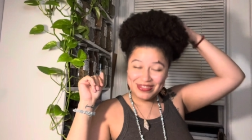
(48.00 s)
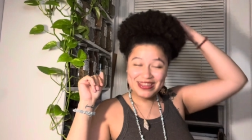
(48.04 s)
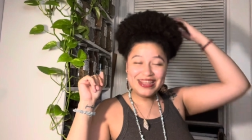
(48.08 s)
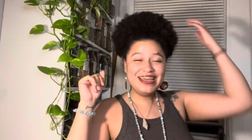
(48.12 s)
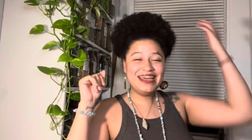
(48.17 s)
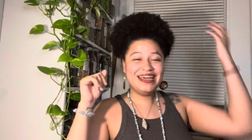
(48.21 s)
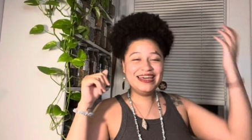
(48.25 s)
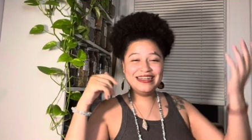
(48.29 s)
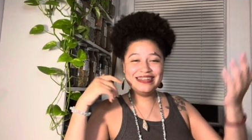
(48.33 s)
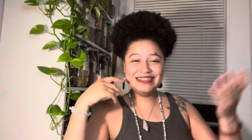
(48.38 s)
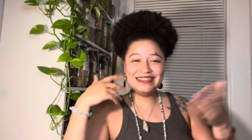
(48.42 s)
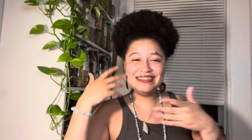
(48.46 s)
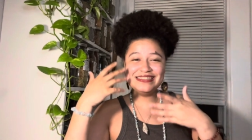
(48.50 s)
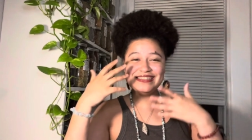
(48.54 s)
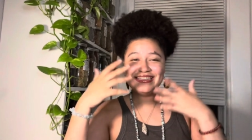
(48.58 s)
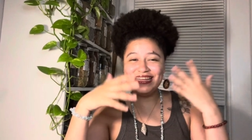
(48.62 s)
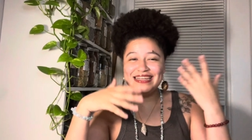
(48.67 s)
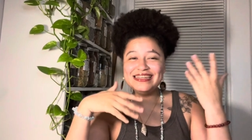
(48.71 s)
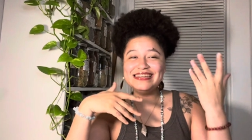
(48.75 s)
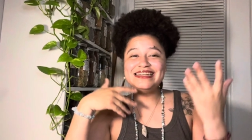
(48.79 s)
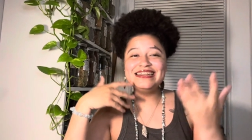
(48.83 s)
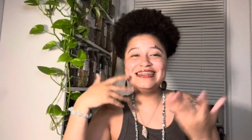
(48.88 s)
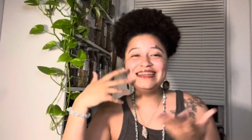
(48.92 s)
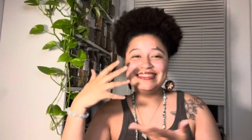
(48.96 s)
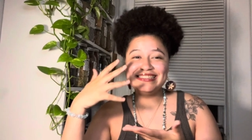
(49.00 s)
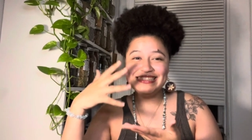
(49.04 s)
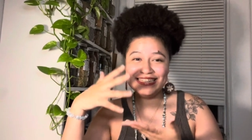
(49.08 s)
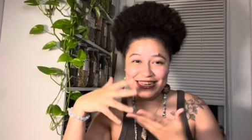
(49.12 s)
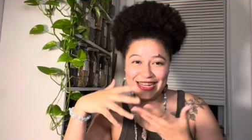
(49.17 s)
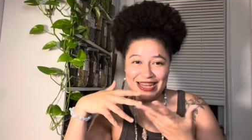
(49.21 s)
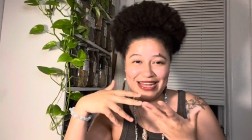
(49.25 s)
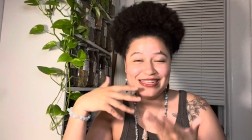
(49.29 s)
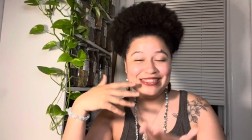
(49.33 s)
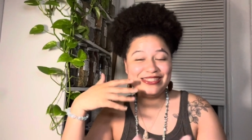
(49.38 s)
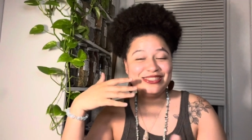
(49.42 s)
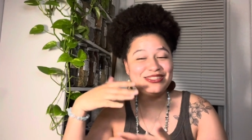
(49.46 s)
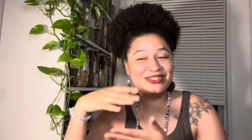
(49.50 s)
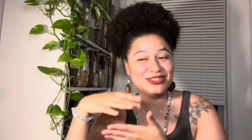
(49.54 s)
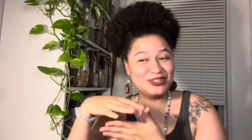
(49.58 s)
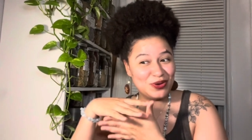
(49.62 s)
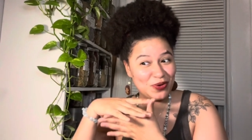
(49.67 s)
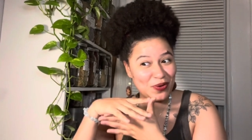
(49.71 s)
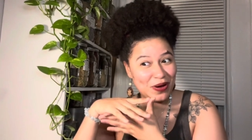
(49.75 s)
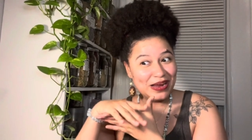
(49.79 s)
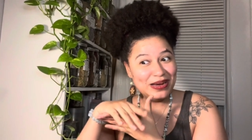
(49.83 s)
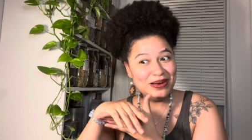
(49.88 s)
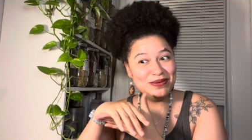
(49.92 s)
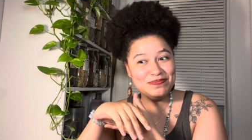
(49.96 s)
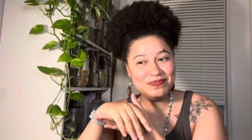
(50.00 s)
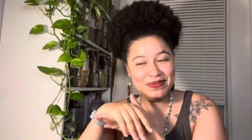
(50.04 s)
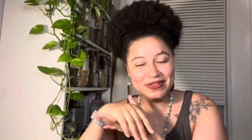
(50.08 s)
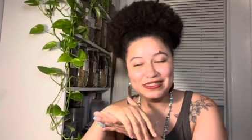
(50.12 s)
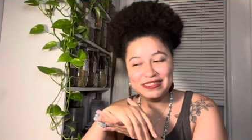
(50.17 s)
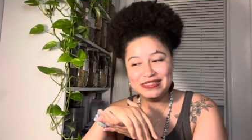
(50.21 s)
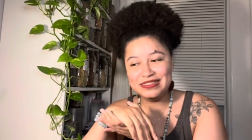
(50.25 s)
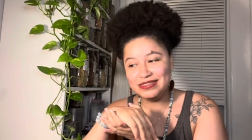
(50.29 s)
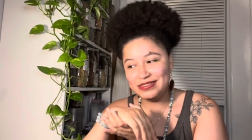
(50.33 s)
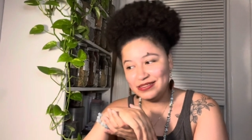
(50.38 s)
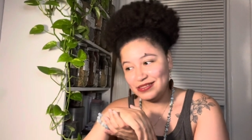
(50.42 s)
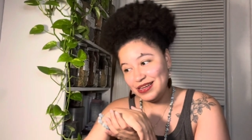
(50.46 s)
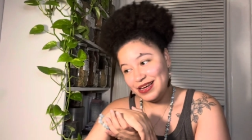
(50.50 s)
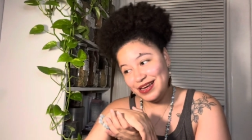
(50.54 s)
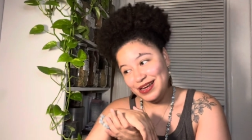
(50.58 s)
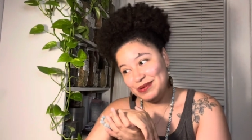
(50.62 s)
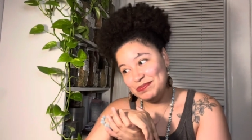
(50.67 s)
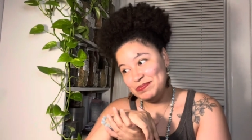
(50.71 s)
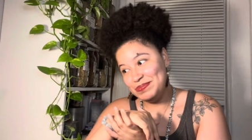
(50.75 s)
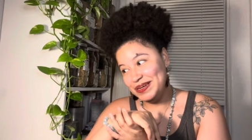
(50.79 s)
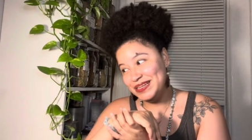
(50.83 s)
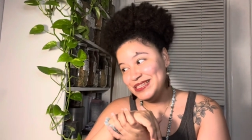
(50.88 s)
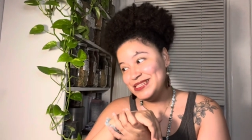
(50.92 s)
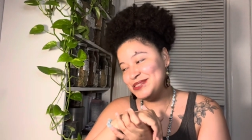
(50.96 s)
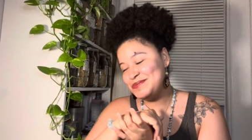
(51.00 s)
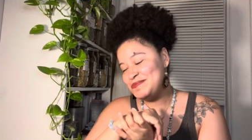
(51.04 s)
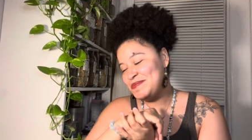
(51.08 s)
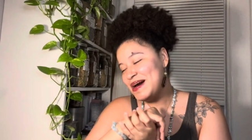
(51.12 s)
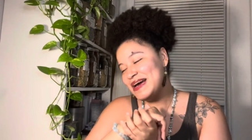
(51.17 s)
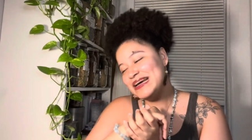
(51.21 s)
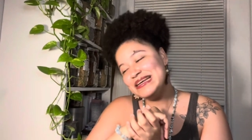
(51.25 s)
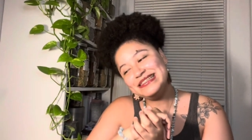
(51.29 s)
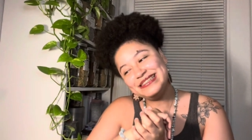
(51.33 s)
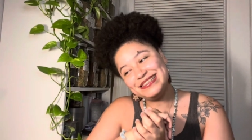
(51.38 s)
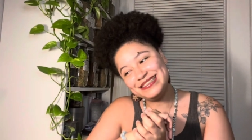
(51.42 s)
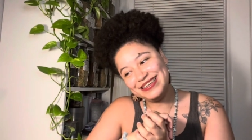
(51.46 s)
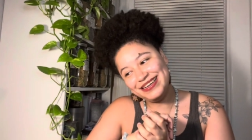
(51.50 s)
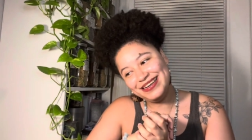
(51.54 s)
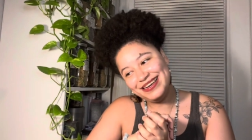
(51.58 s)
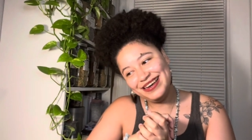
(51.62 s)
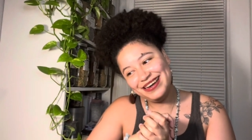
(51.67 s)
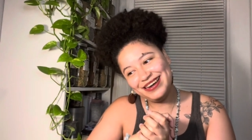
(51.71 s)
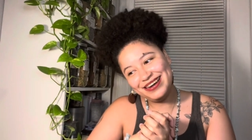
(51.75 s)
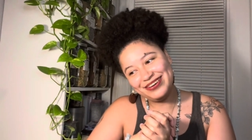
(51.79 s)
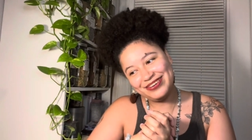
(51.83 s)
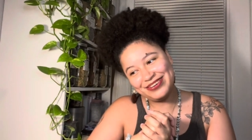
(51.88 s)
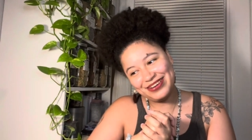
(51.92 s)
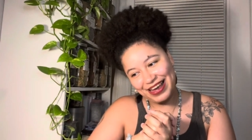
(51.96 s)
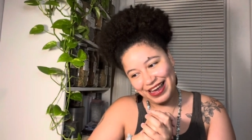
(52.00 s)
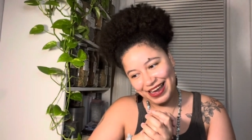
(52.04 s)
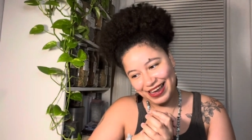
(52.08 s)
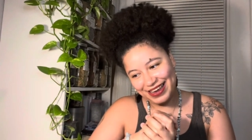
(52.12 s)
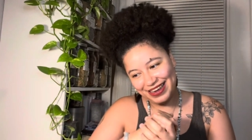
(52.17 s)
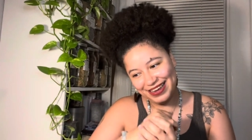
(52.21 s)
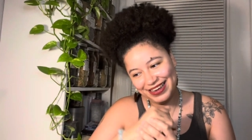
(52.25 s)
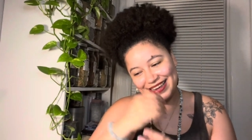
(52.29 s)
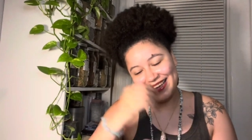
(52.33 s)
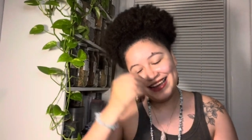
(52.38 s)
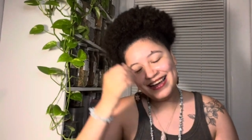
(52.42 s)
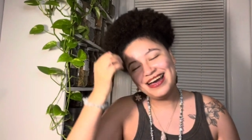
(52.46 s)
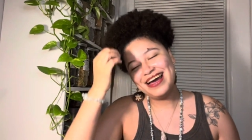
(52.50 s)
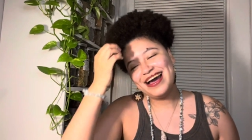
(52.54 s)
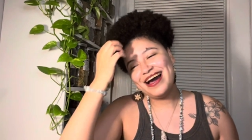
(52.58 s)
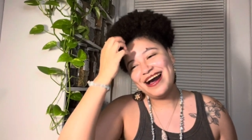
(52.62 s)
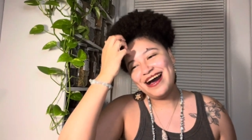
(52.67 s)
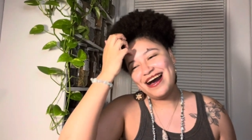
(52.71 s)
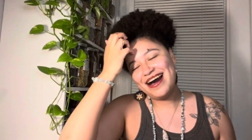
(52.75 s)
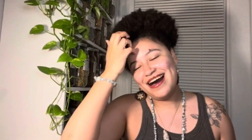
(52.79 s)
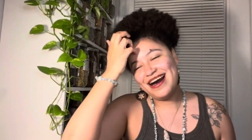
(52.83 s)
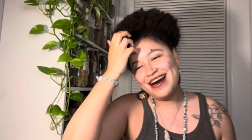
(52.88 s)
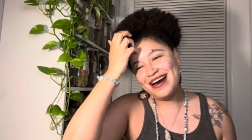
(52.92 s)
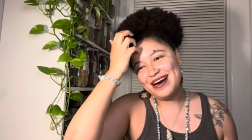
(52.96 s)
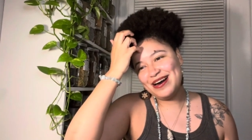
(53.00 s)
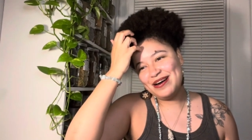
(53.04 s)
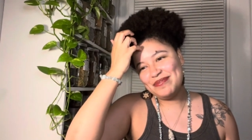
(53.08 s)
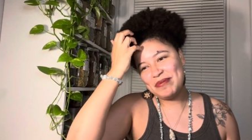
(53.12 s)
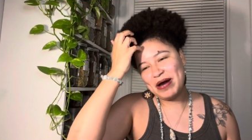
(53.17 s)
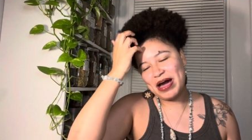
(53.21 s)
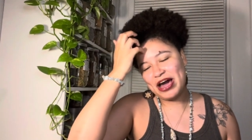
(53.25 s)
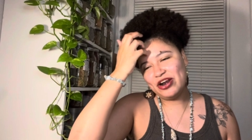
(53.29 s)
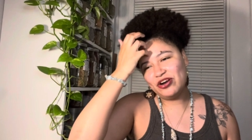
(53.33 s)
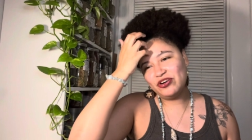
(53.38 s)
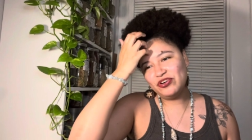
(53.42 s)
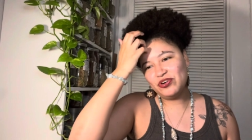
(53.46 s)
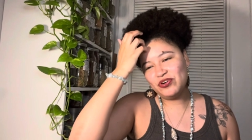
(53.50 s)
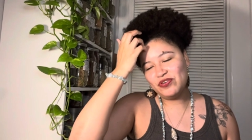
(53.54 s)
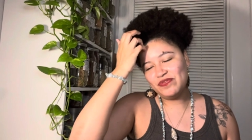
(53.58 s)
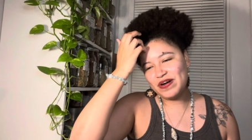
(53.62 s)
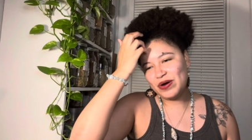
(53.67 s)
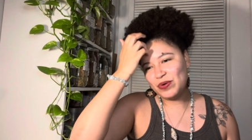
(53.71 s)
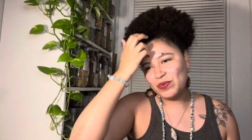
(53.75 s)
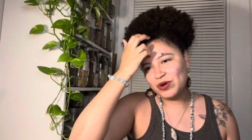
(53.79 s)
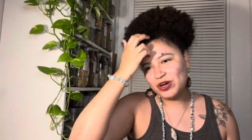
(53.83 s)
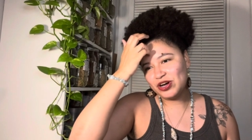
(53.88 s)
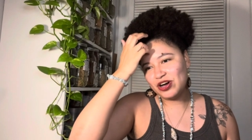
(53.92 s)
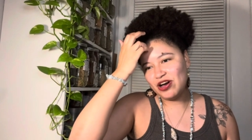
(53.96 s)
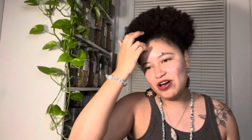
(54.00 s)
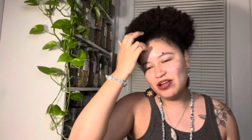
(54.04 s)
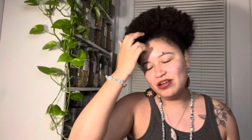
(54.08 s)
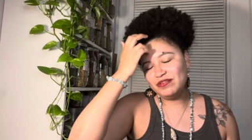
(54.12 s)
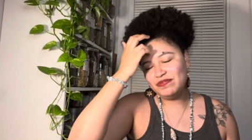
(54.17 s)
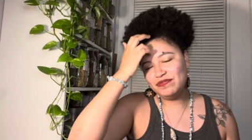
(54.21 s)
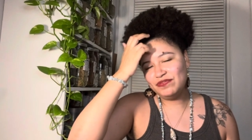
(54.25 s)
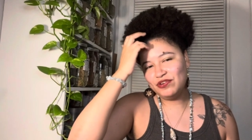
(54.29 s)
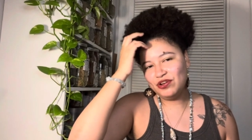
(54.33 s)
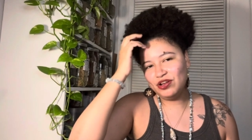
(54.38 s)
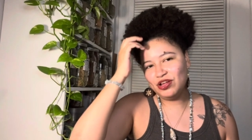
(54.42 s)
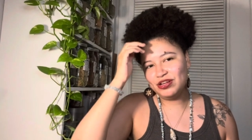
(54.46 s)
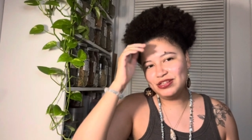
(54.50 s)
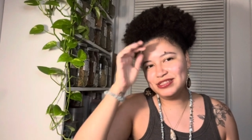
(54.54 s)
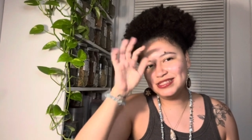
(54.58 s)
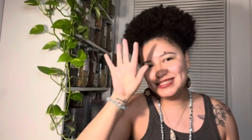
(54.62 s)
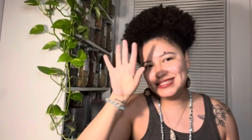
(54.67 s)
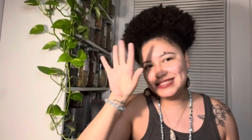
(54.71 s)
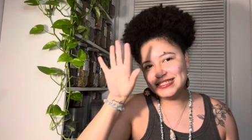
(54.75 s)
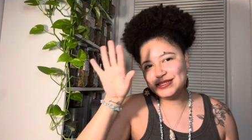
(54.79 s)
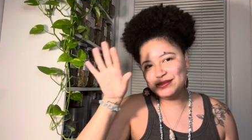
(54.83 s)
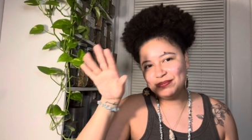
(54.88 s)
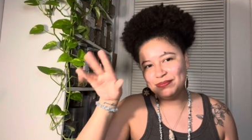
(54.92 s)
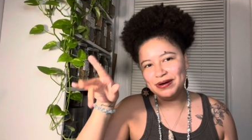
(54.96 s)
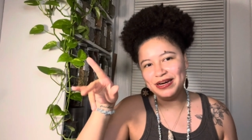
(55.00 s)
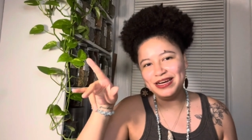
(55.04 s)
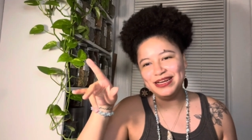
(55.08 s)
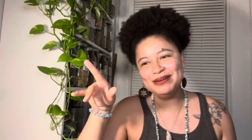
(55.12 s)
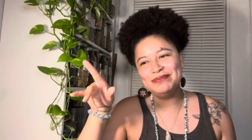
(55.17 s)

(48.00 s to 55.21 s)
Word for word: It is, it is, a, it's quite a, it's a bit spicy, okay? Um, I don't know if I would call it full on smut,